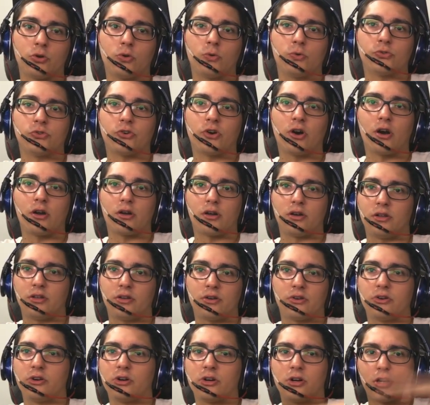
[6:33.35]
go dark and
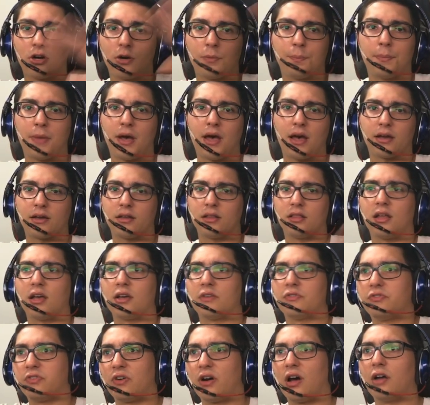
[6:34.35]
they're gonna come back in
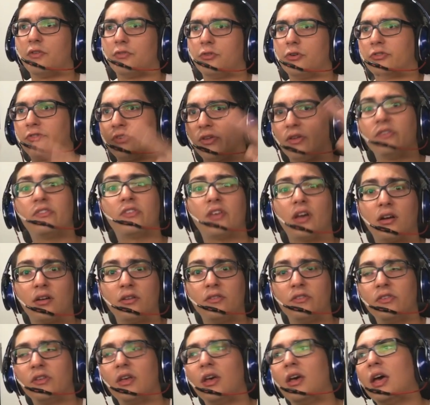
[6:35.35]
like five or ten
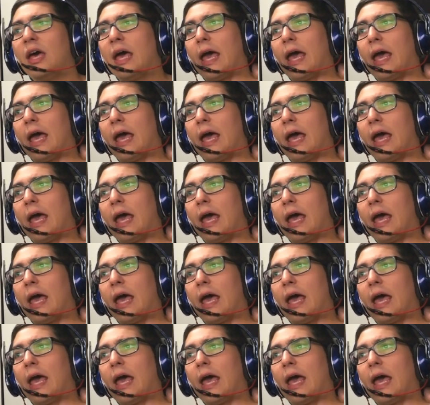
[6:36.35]
seconds.